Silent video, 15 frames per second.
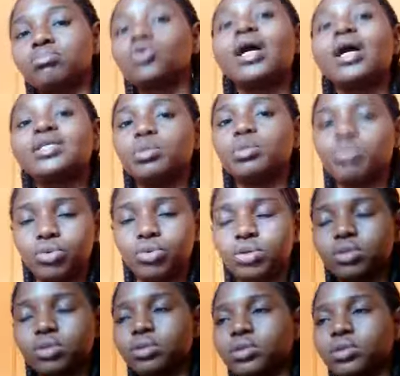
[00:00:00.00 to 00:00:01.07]
who has a
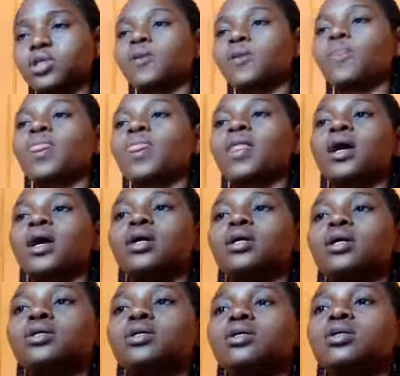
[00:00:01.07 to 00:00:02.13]
book, okay,
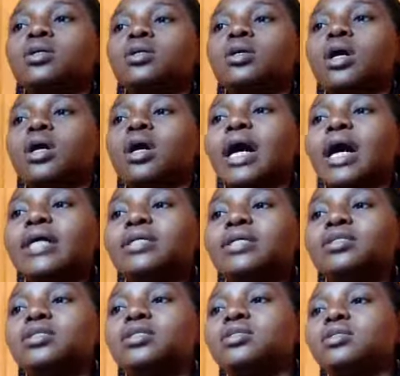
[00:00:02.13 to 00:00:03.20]
and
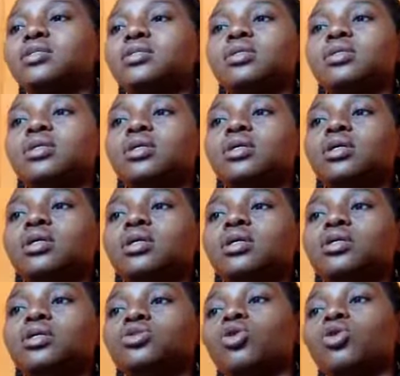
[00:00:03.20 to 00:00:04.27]
your
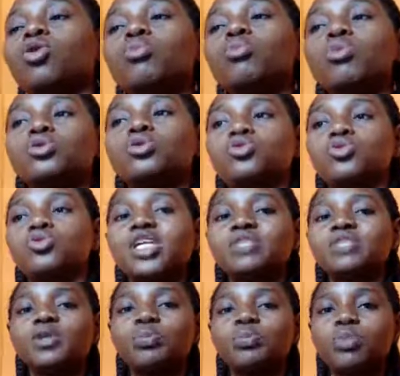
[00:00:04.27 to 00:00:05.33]
own book too has been
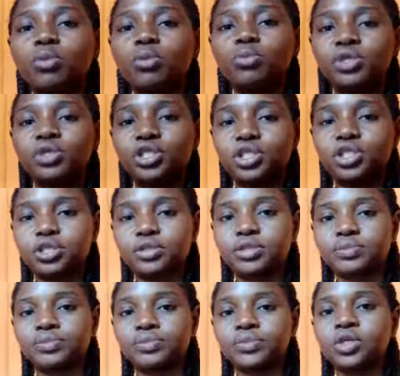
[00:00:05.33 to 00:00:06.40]
published. You guys
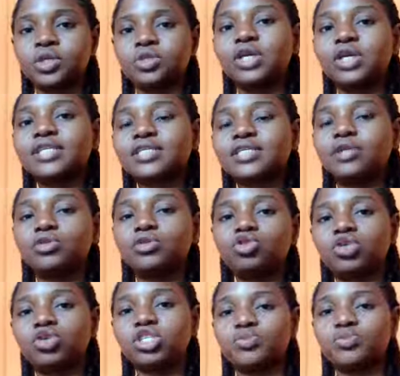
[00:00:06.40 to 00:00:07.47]
can do joint promotion.
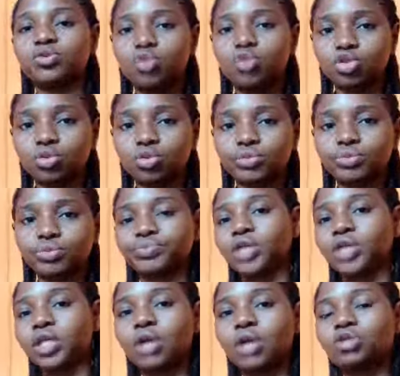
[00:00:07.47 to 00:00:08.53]
Now you can do
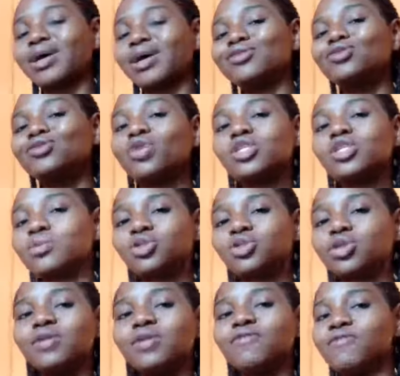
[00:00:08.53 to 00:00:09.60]
joint promotion in various
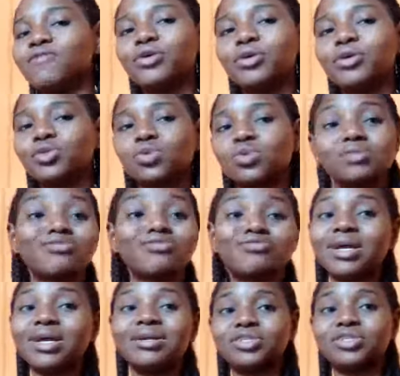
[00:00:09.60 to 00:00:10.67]
ways. Very interesting.
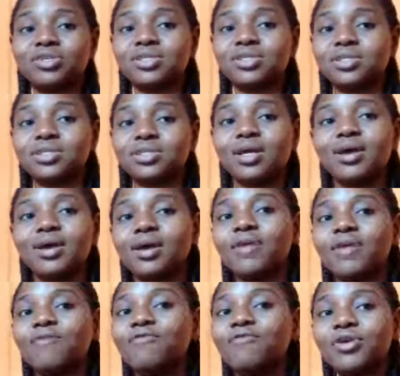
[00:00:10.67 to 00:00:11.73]
Various
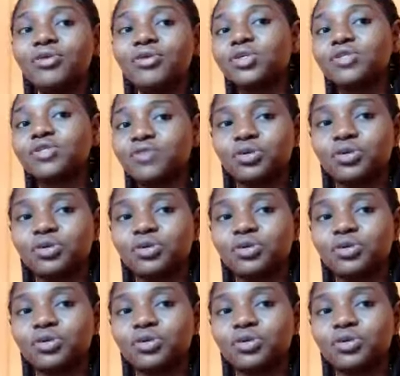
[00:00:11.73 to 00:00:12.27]
ways.